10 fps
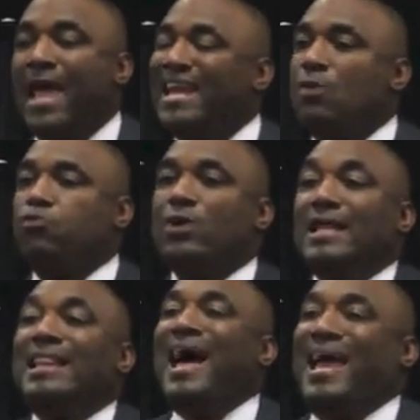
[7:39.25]
And I
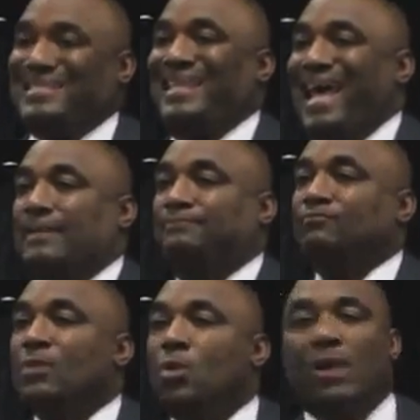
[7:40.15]
realized that
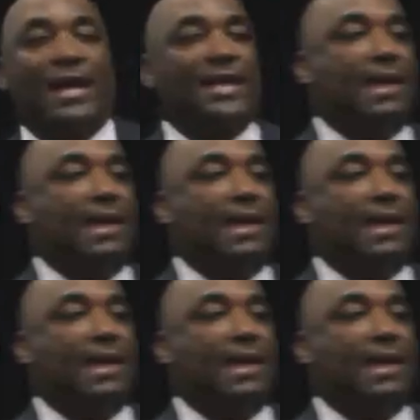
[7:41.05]
when I